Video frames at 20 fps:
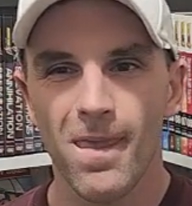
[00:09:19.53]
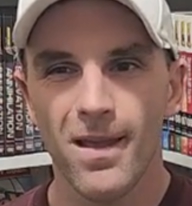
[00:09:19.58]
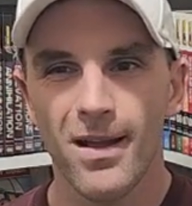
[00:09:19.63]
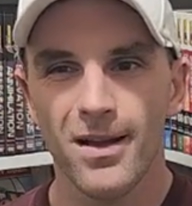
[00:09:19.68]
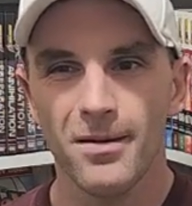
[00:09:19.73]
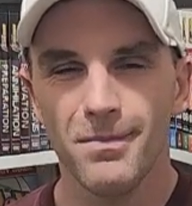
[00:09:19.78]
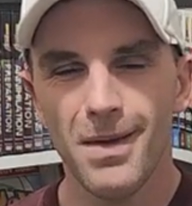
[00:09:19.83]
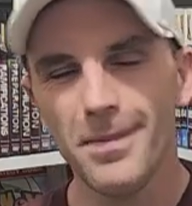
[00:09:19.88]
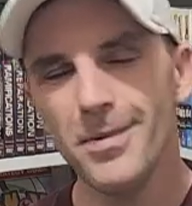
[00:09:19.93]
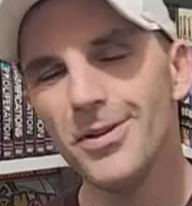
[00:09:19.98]

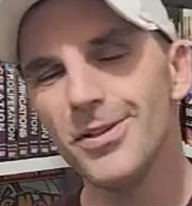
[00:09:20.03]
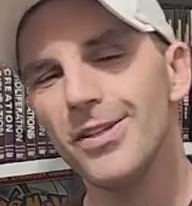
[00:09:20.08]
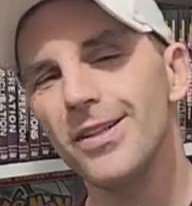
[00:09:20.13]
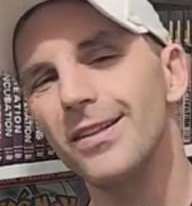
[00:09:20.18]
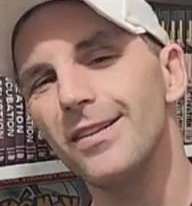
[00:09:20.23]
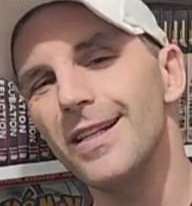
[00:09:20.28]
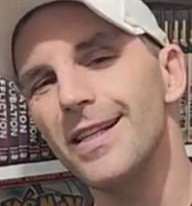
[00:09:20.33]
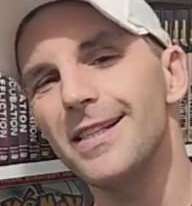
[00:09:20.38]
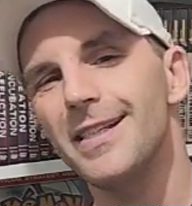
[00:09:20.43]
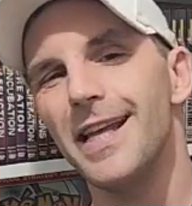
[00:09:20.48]
maybe you should at
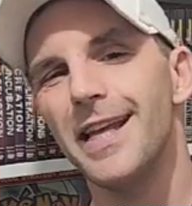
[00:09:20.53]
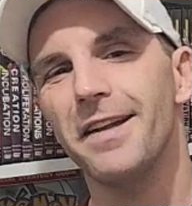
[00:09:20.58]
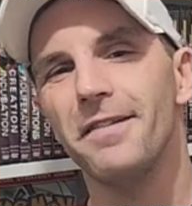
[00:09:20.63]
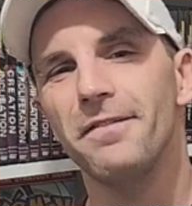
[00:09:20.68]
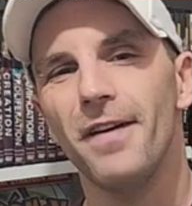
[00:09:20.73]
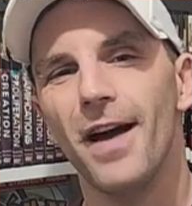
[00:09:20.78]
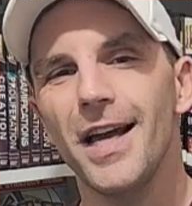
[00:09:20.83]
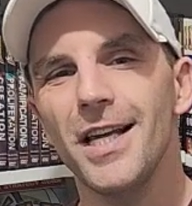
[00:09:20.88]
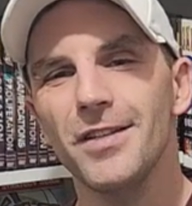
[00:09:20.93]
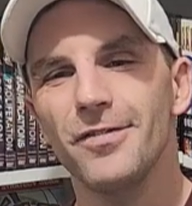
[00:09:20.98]
least take
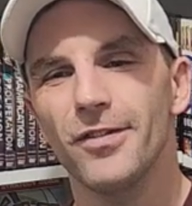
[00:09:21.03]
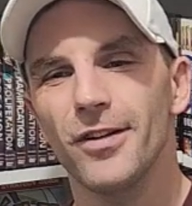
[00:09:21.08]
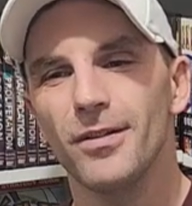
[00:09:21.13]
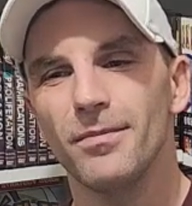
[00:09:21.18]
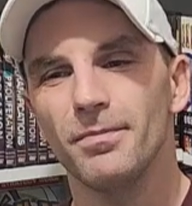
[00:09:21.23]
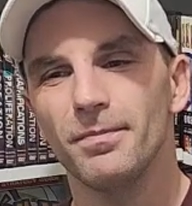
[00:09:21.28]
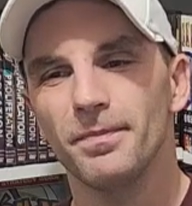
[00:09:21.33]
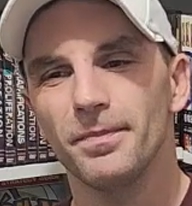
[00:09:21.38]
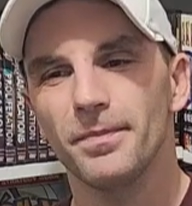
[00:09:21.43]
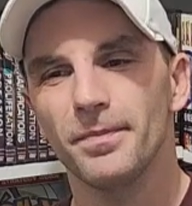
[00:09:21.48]
advice
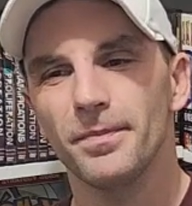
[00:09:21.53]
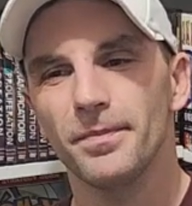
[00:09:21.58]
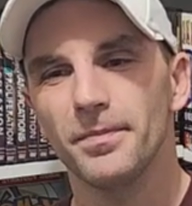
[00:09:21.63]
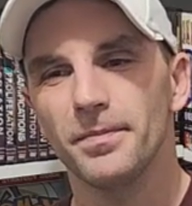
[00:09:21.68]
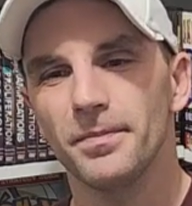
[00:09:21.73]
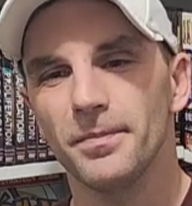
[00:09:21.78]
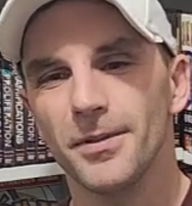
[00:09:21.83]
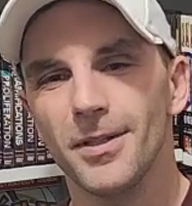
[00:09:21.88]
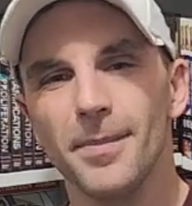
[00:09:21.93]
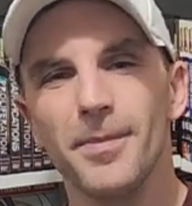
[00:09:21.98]
from
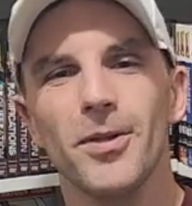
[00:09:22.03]
some